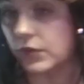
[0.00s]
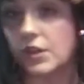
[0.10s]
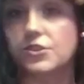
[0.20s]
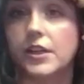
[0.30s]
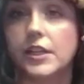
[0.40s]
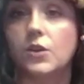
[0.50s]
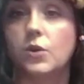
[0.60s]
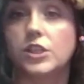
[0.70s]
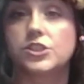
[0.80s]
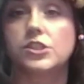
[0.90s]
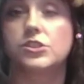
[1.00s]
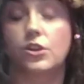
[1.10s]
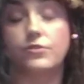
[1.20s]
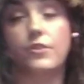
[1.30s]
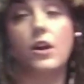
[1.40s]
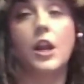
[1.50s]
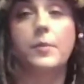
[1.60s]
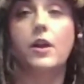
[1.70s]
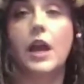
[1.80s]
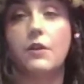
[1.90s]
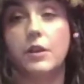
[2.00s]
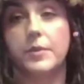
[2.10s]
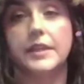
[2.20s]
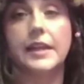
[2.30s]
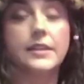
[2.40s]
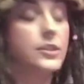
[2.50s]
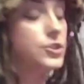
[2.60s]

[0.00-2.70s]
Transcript: Is there any questions so far about how I begin the